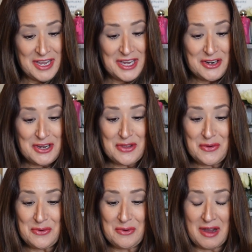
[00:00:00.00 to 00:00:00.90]
Here
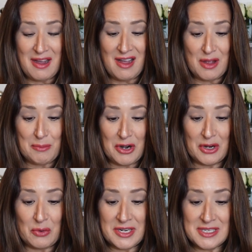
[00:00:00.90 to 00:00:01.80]
you um, are
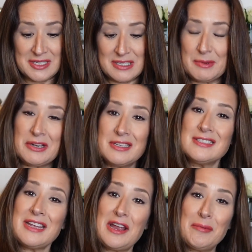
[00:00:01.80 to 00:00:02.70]
going to
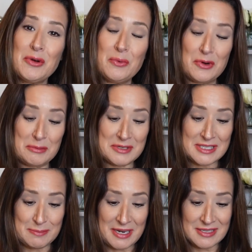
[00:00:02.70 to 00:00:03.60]
experience amber, warm and
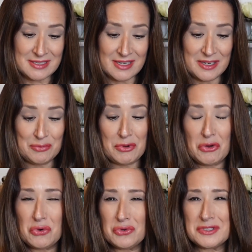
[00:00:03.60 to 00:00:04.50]
spicy,
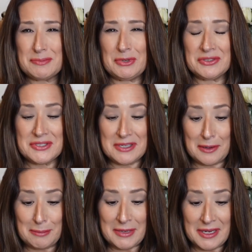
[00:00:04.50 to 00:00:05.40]
rose,
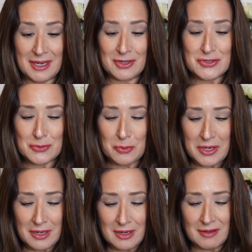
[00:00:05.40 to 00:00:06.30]
balsamic,
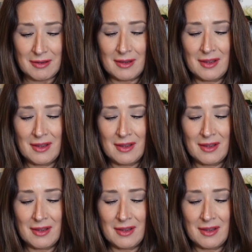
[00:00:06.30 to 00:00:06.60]
sweet,